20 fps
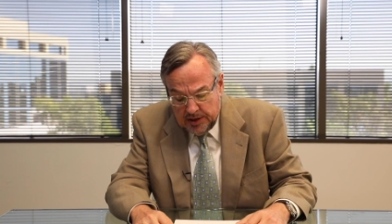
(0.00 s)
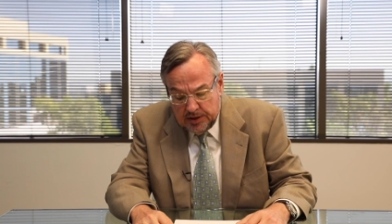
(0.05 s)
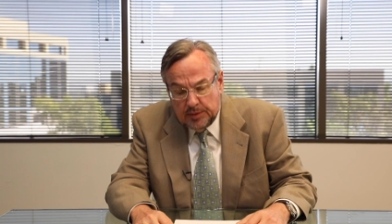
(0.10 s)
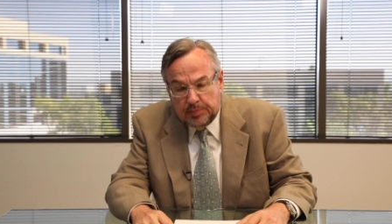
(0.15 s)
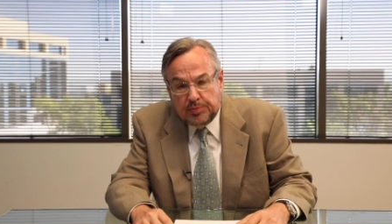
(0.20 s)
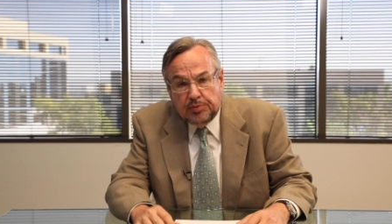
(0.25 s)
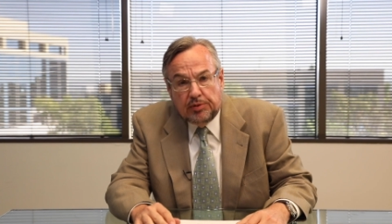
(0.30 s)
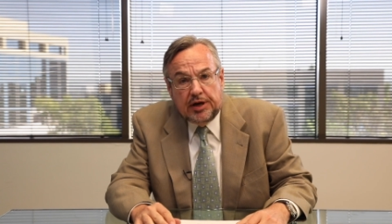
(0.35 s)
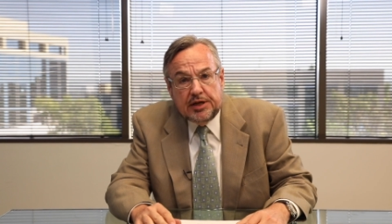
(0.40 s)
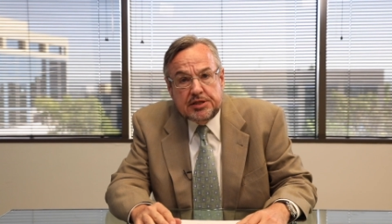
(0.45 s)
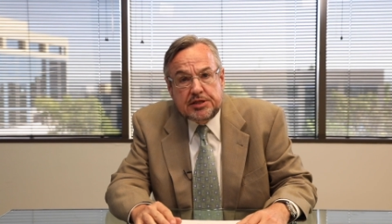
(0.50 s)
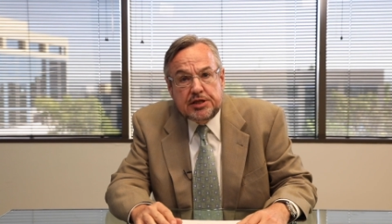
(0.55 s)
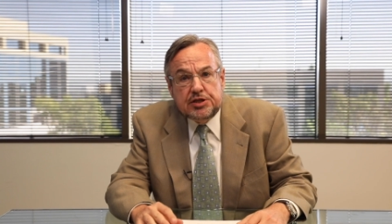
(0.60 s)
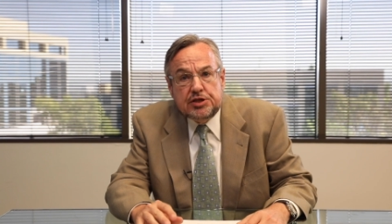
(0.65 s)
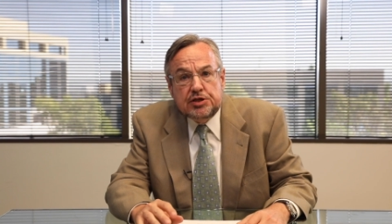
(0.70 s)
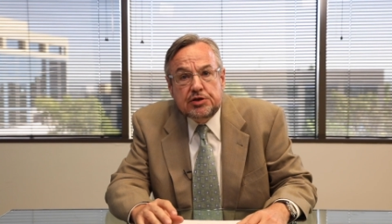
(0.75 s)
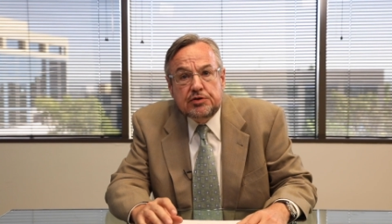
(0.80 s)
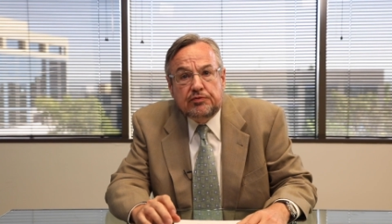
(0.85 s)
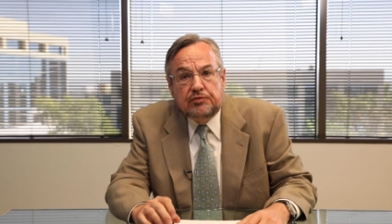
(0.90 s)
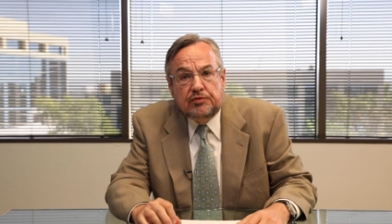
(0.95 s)
The
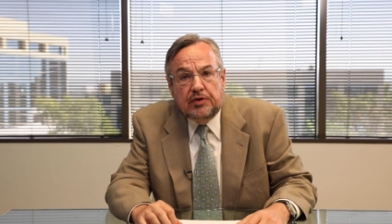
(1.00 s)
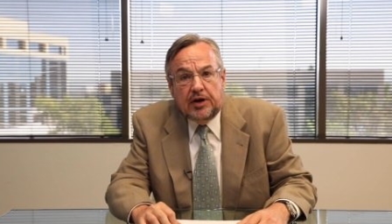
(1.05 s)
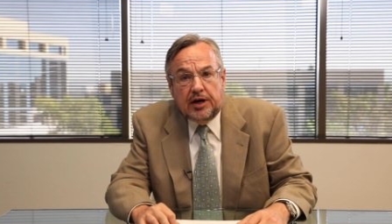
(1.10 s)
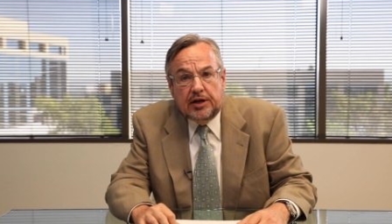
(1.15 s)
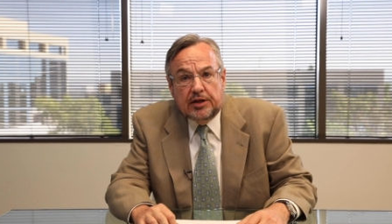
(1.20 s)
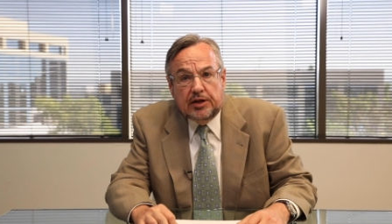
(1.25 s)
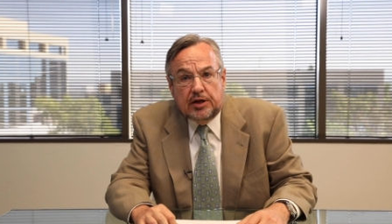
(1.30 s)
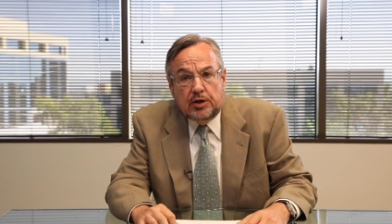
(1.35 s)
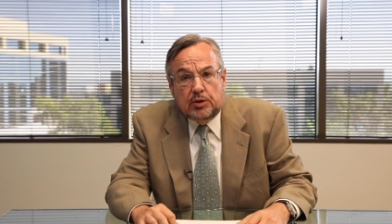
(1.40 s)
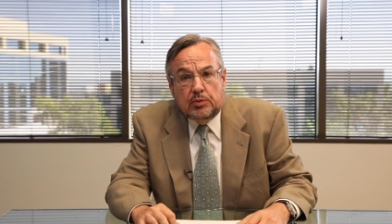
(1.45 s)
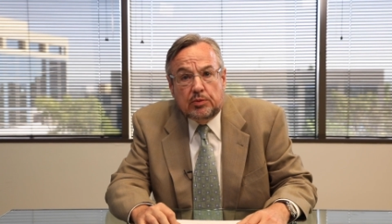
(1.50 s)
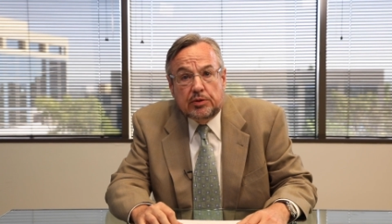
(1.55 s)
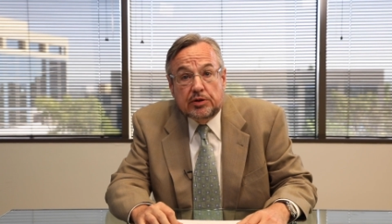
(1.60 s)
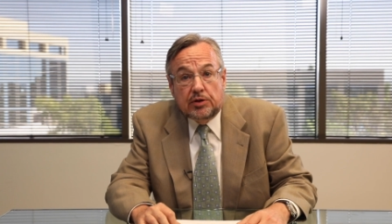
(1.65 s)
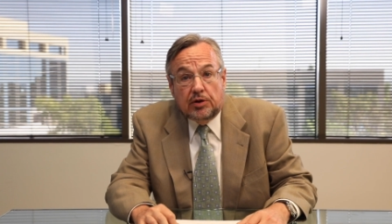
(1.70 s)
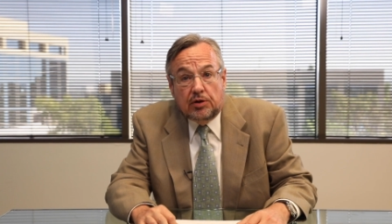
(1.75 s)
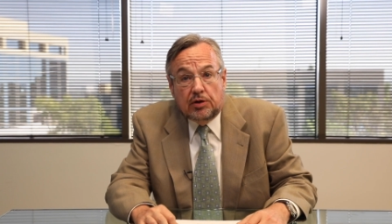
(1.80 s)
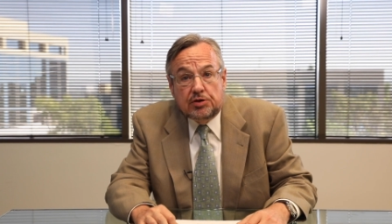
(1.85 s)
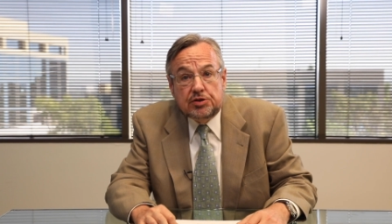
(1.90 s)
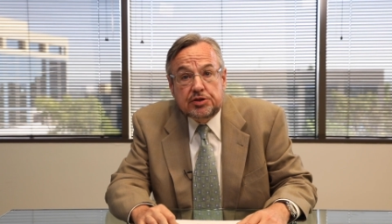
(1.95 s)
process you follow will
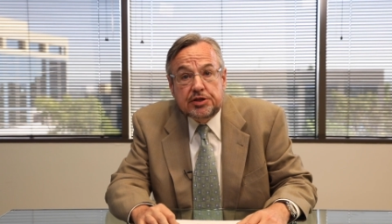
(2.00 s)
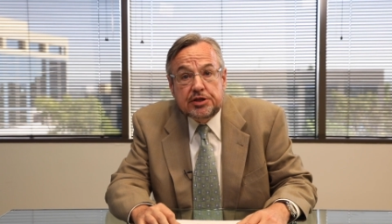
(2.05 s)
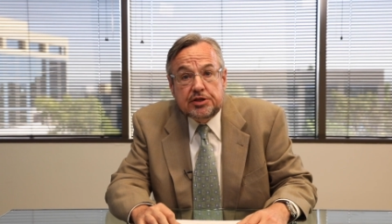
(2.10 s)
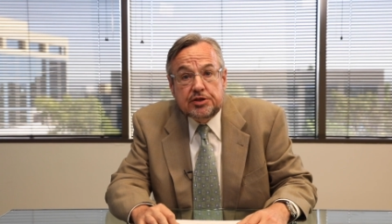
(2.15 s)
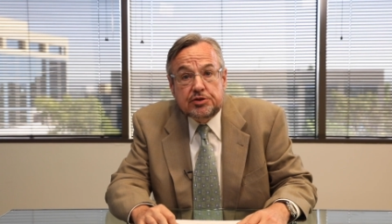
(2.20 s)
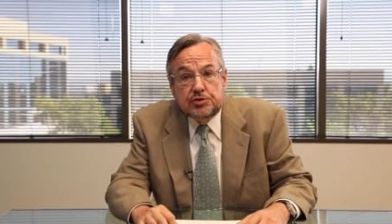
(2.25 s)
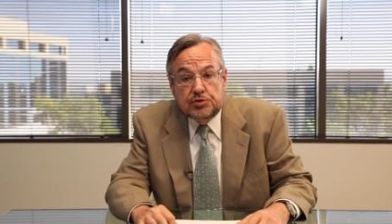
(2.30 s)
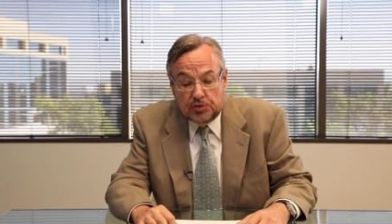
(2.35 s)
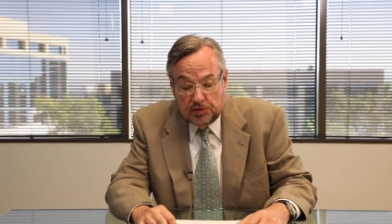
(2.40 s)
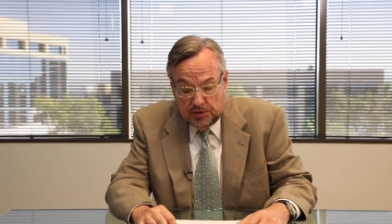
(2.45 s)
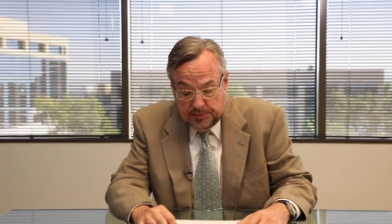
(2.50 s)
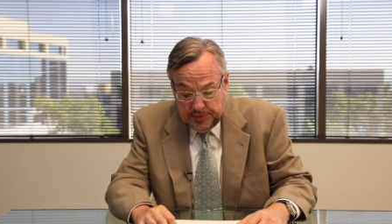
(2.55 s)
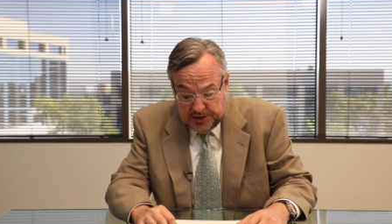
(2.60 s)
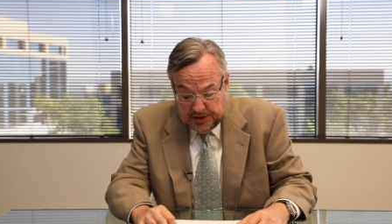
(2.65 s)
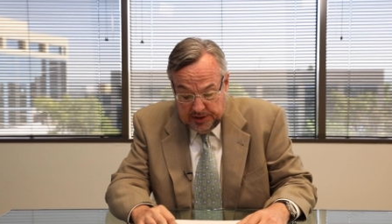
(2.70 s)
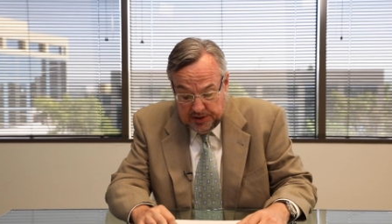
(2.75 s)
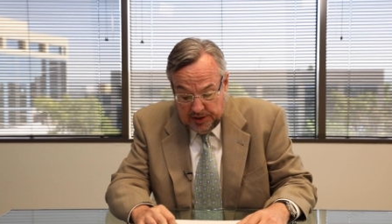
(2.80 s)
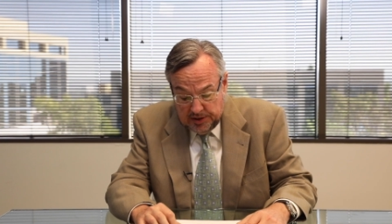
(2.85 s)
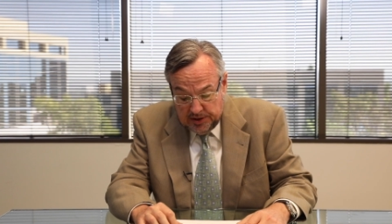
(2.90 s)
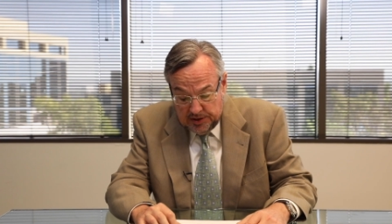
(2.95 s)
largely
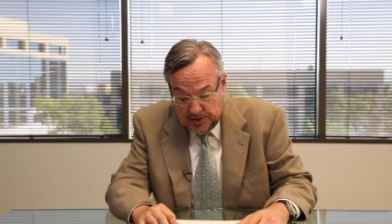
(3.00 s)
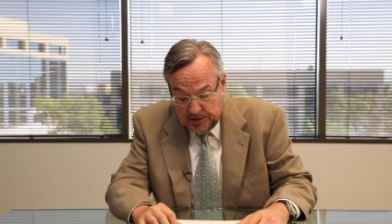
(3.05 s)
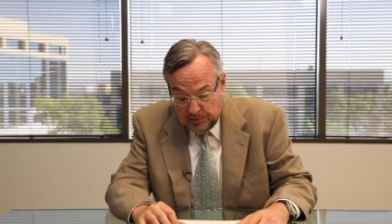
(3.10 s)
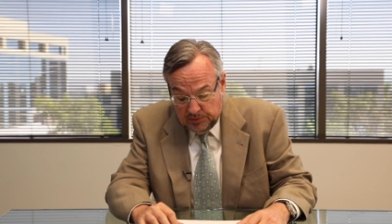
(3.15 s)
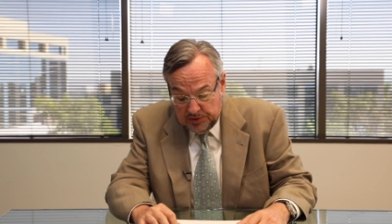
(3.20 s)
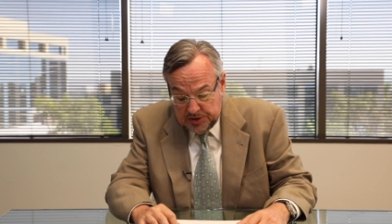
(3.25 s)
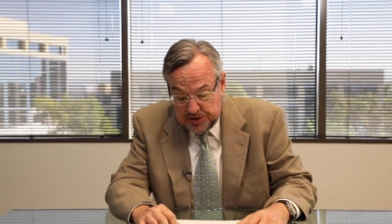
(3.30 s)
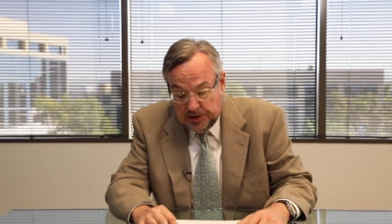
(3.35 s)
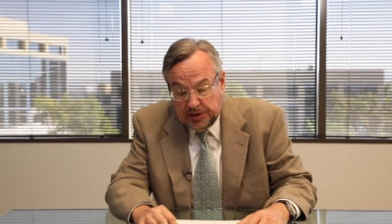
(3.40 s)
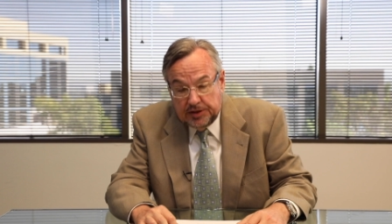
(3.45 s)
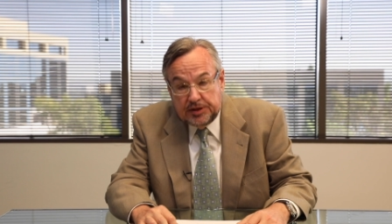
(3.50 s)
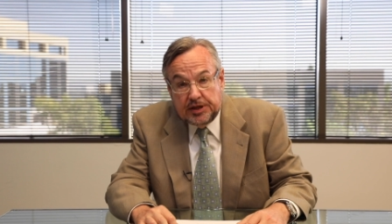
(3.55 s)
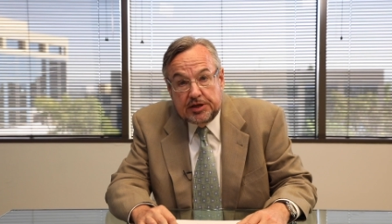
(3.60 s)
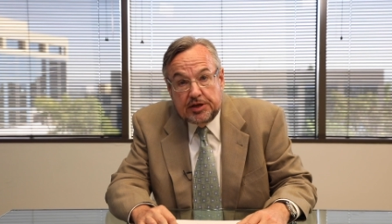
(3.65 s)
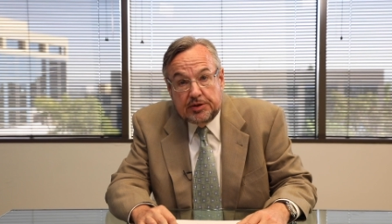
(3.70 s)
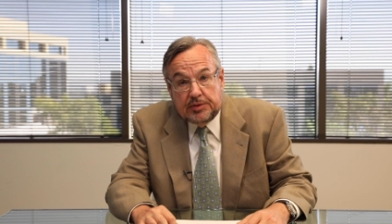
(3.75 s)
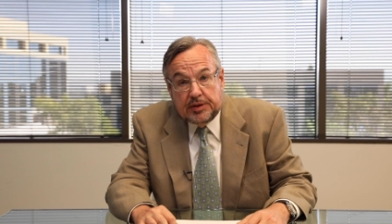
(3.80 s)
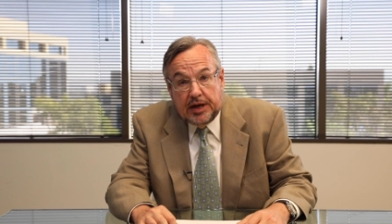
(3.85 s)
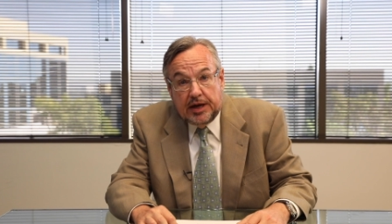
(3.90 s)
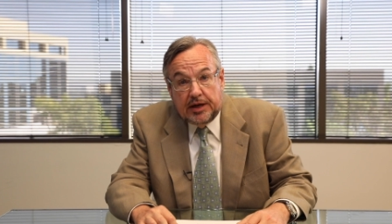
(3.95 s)
determine the result
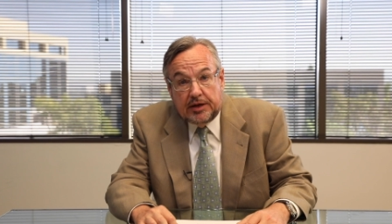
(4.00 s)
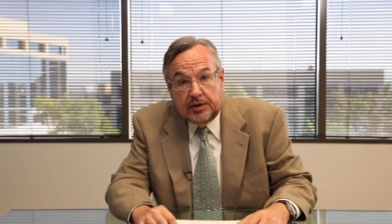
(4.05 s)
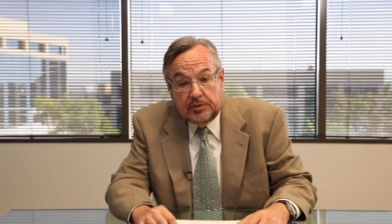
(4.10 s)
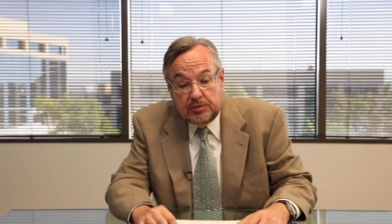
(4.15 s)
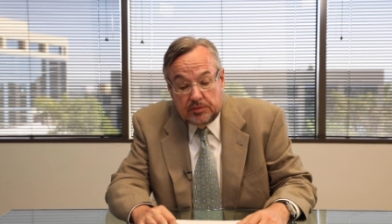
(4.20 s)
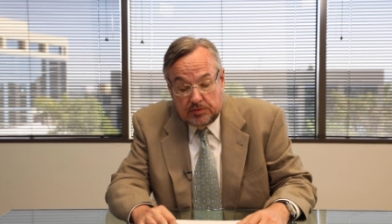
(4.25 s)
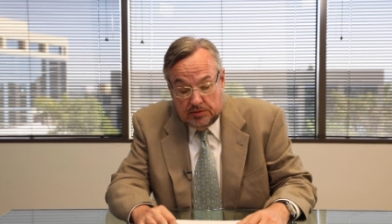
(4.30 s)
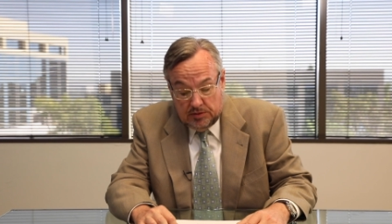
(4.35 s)
that you get.